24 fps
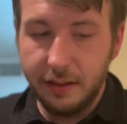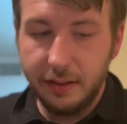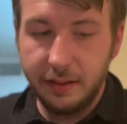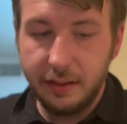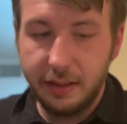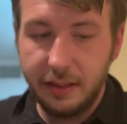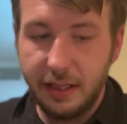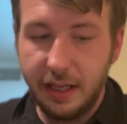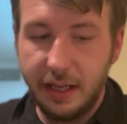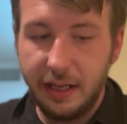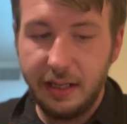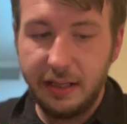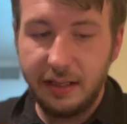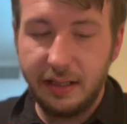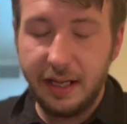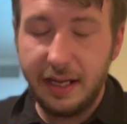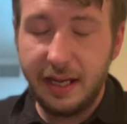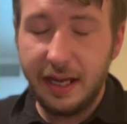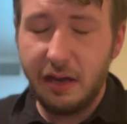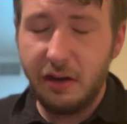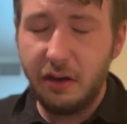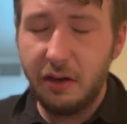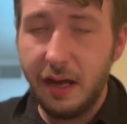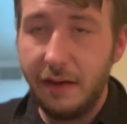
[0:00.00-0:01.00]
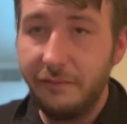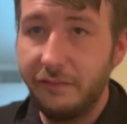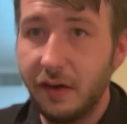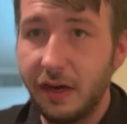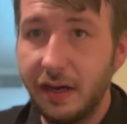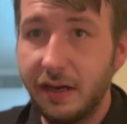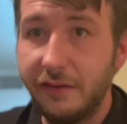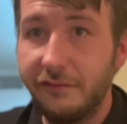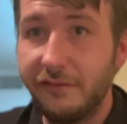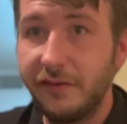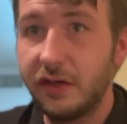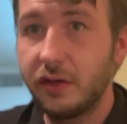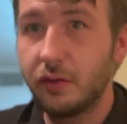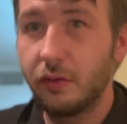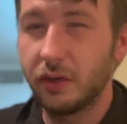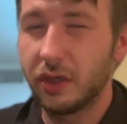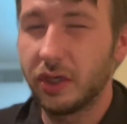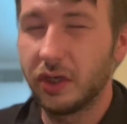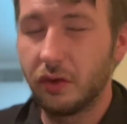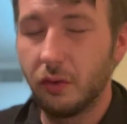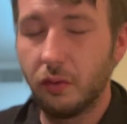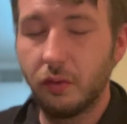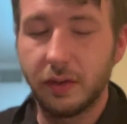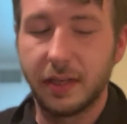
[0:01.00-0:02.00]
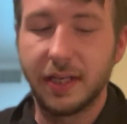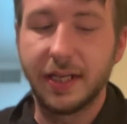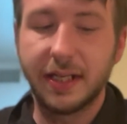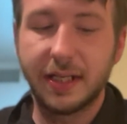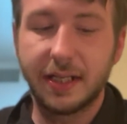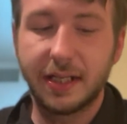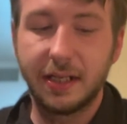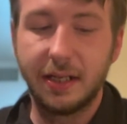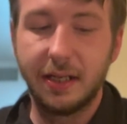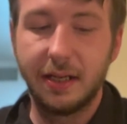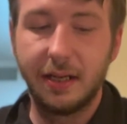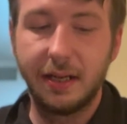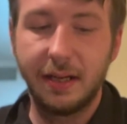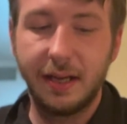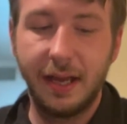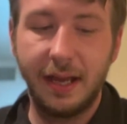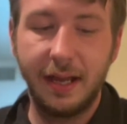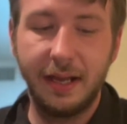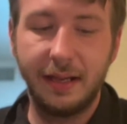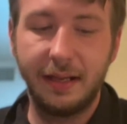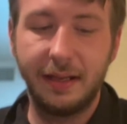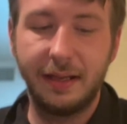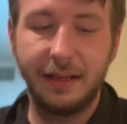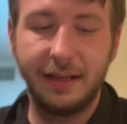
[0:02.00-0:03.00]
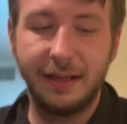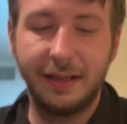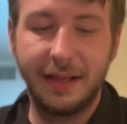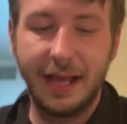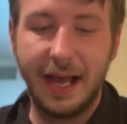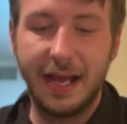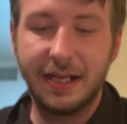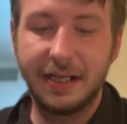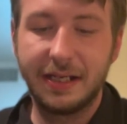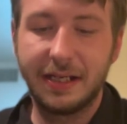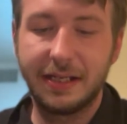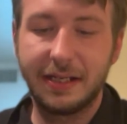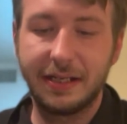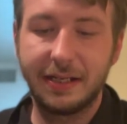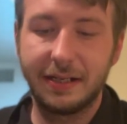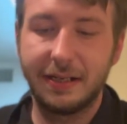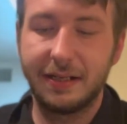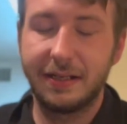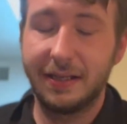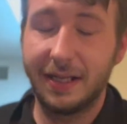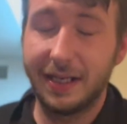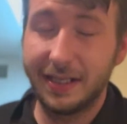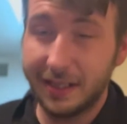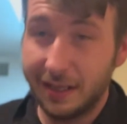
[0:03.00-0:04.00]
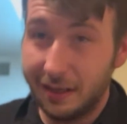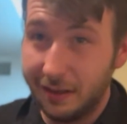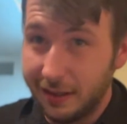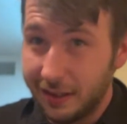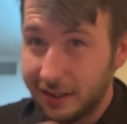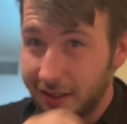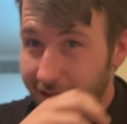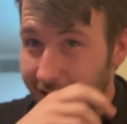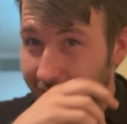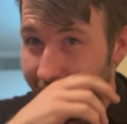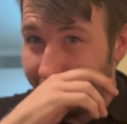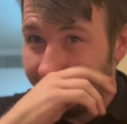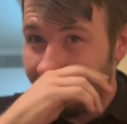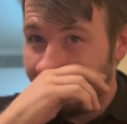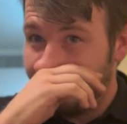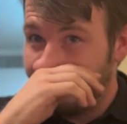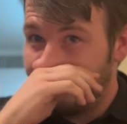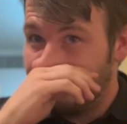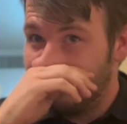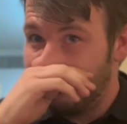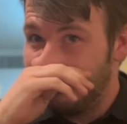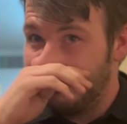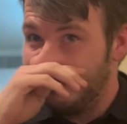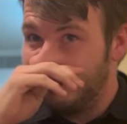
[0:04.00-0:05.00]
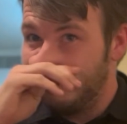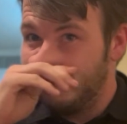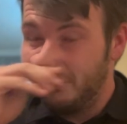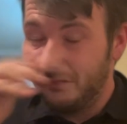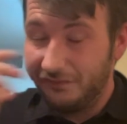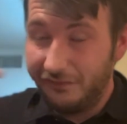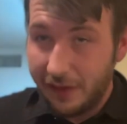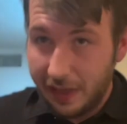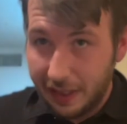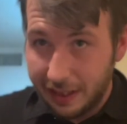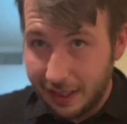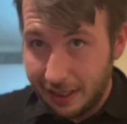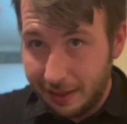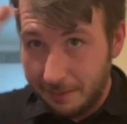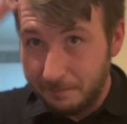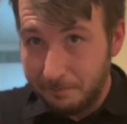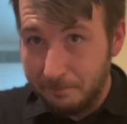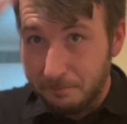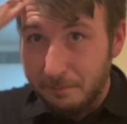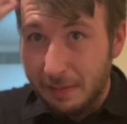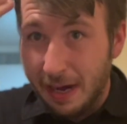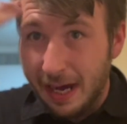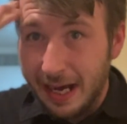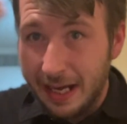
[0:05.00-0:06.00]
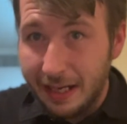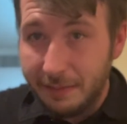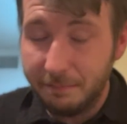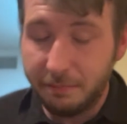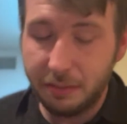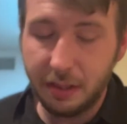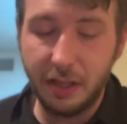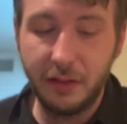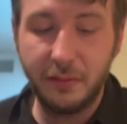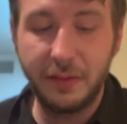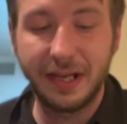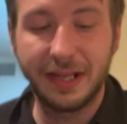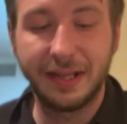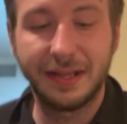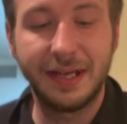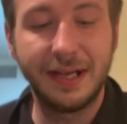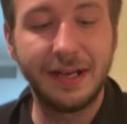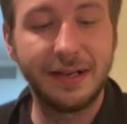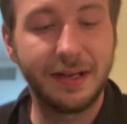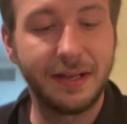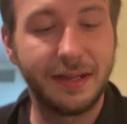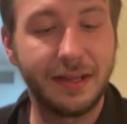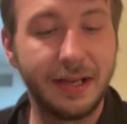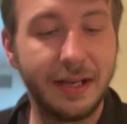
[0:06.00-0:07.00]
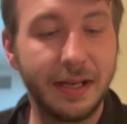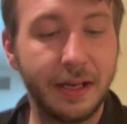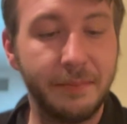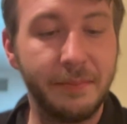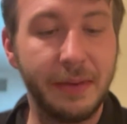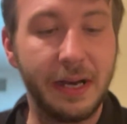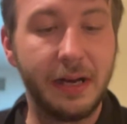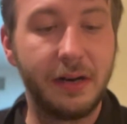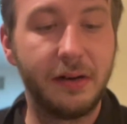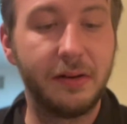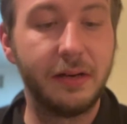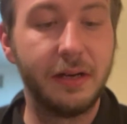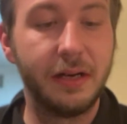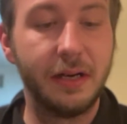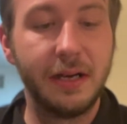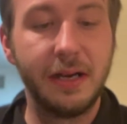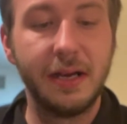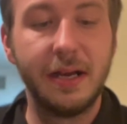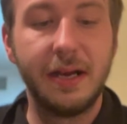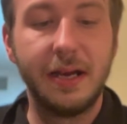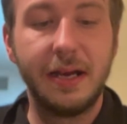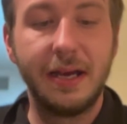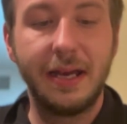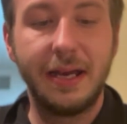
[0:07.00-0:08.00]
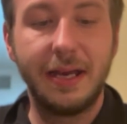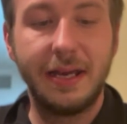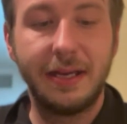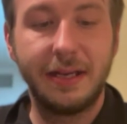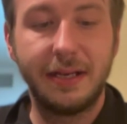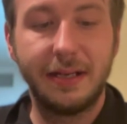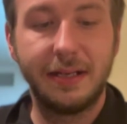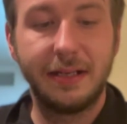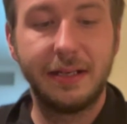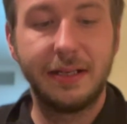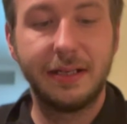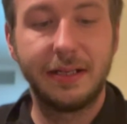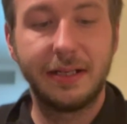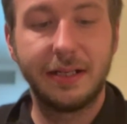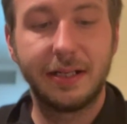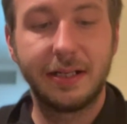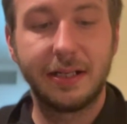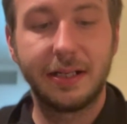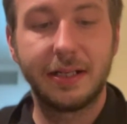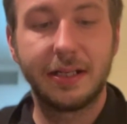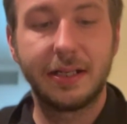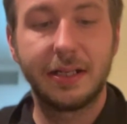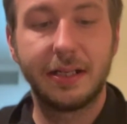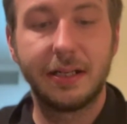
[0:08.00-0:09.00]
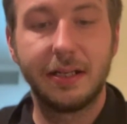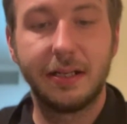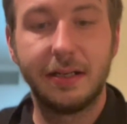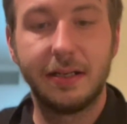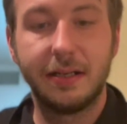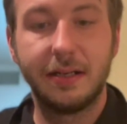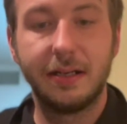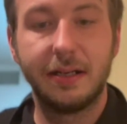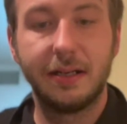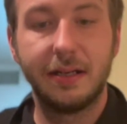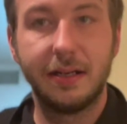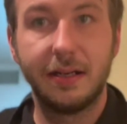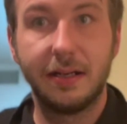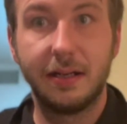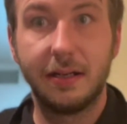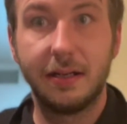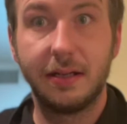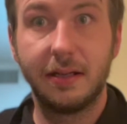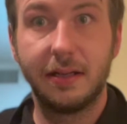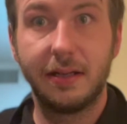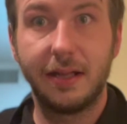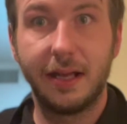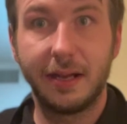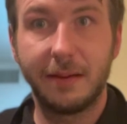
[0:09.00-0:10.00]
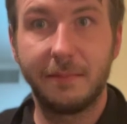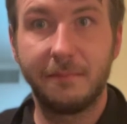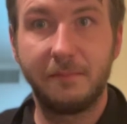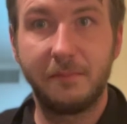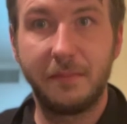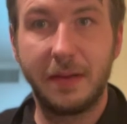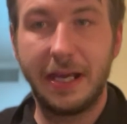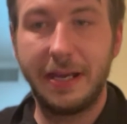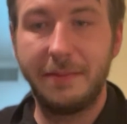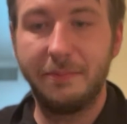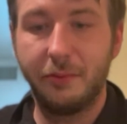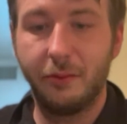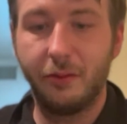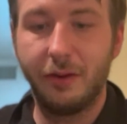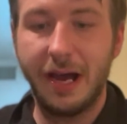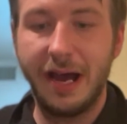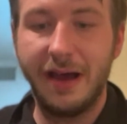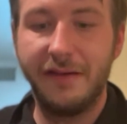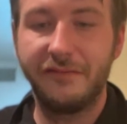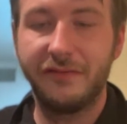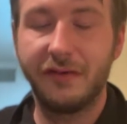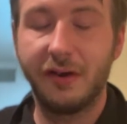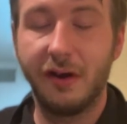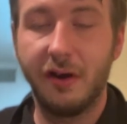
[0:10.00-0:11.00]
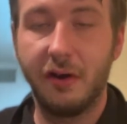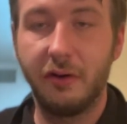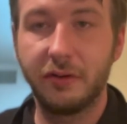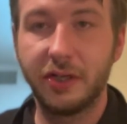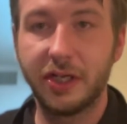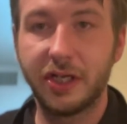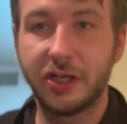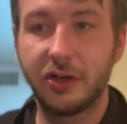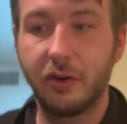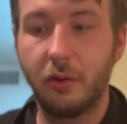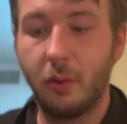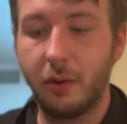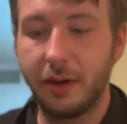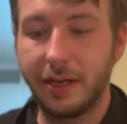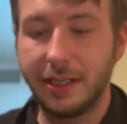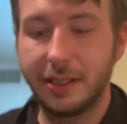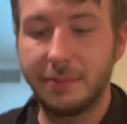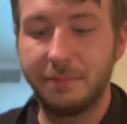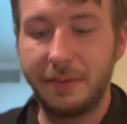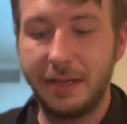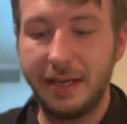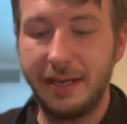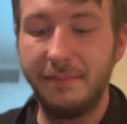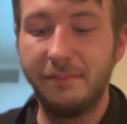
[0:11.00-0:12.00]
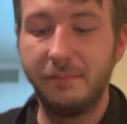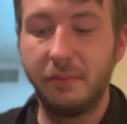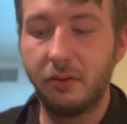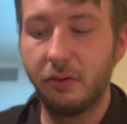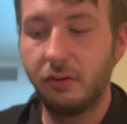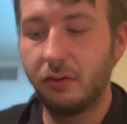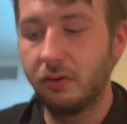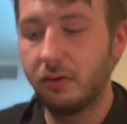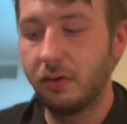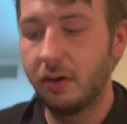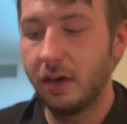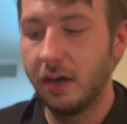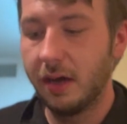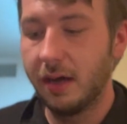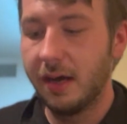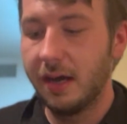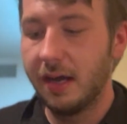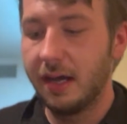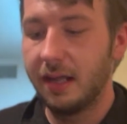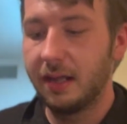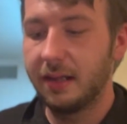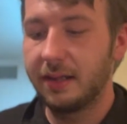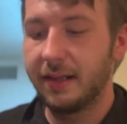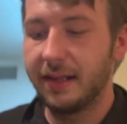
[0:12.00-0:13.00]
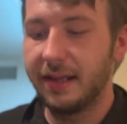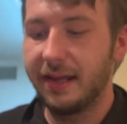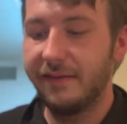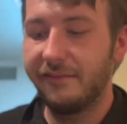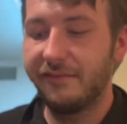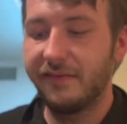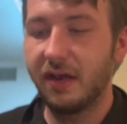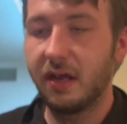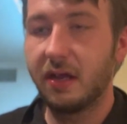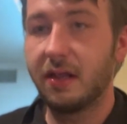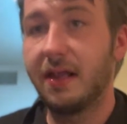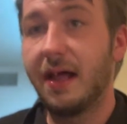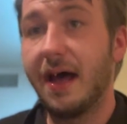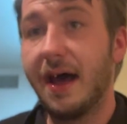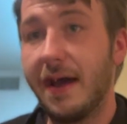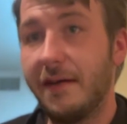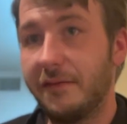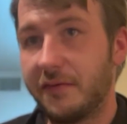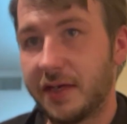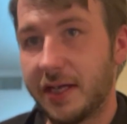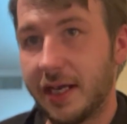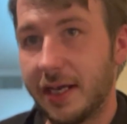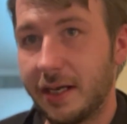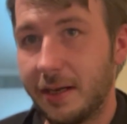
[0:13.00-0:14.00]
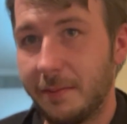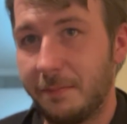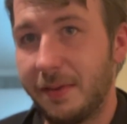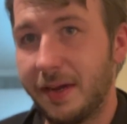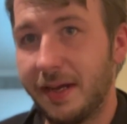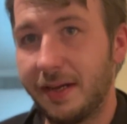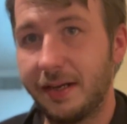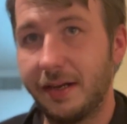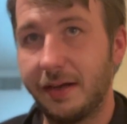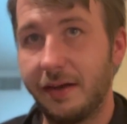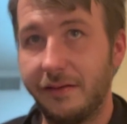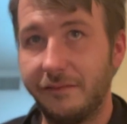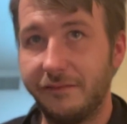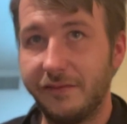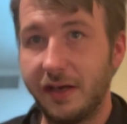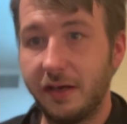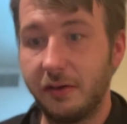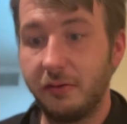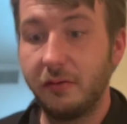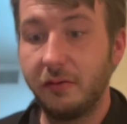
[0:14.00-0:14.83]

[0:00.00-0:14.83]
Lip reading: they all have their individual stories, and that's honestly a fucking mind blowing thing to think about. Is like, people have their own stories. People live their lives independent of you,